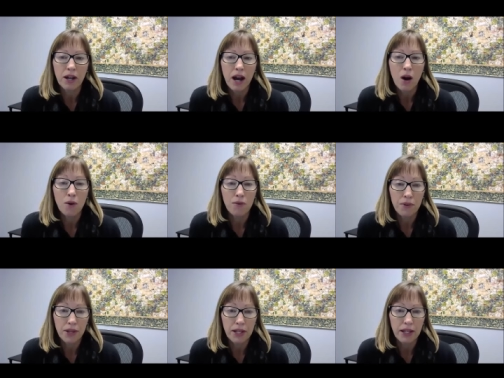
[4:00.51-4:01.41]
however
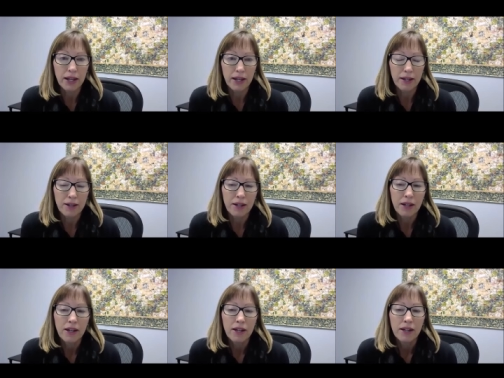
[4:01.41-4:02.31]
they'd like.
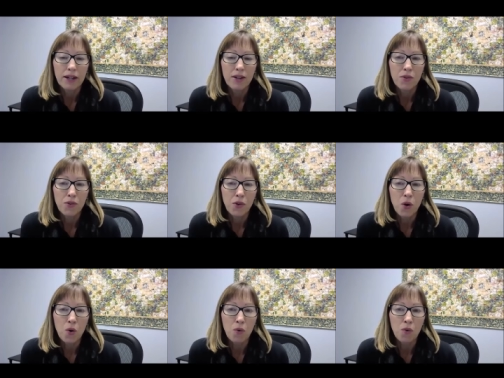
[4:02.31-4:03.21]
And
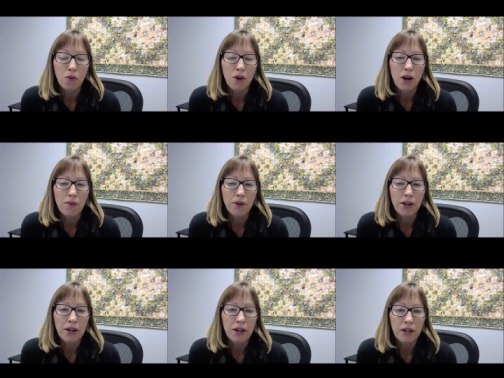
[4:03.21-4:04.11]
so for
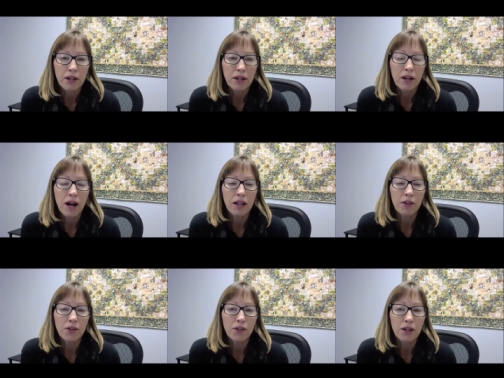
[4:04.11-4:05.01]
every
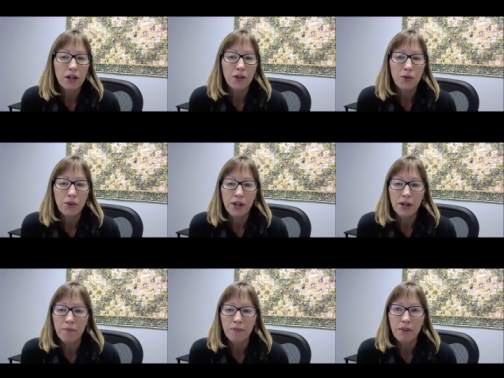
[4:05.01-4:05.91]
college in the
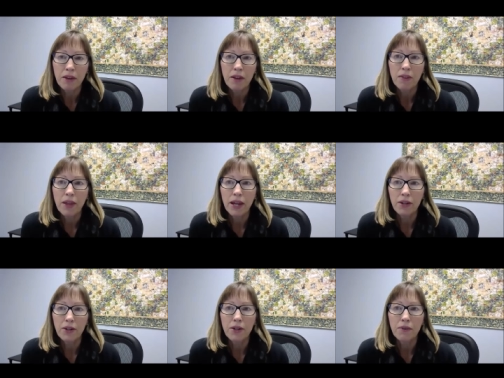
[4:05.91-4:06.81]
country, they
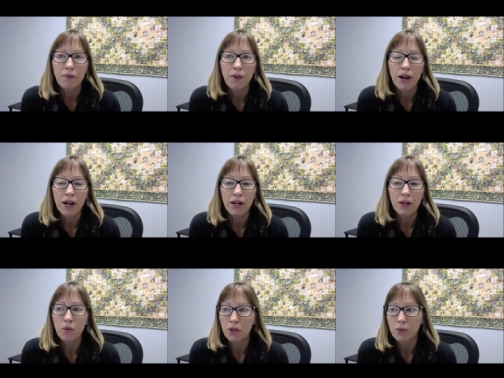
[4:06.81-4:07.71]
get to define
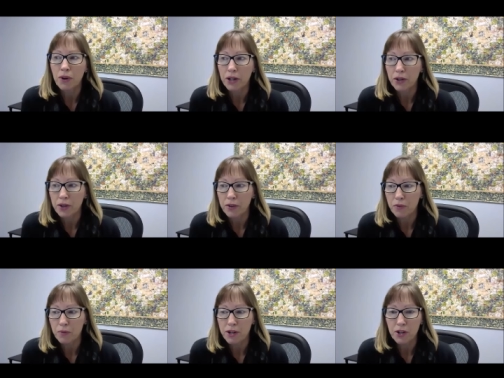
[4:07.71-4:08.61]
what directory
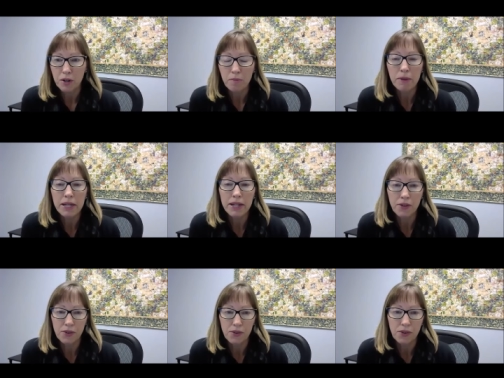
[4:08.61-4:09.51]
information
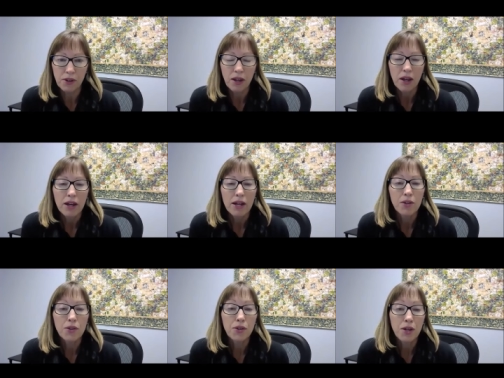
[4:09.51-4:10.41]
means. And
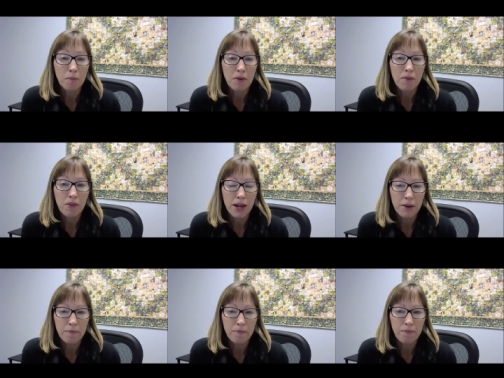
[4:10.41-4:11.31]
some of
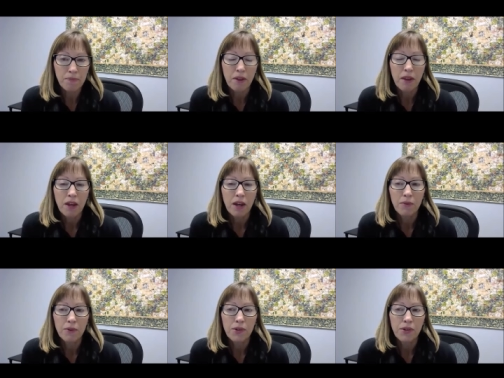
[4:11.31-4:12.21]
them
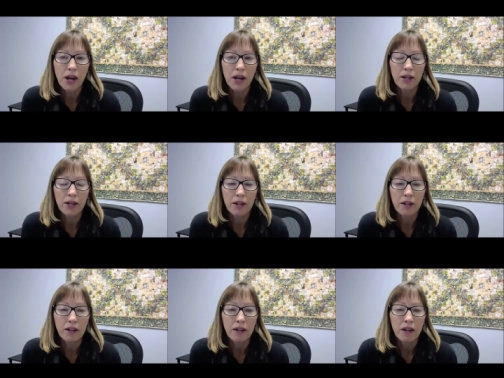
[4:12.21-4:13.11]
have decided
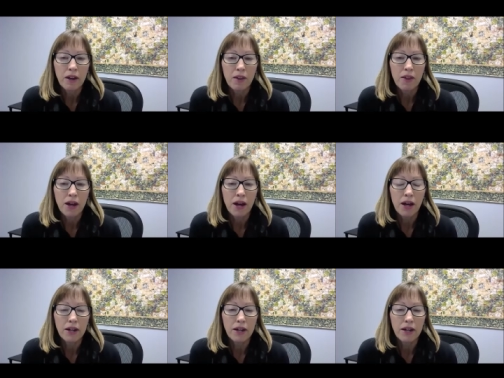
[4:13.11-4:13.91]
that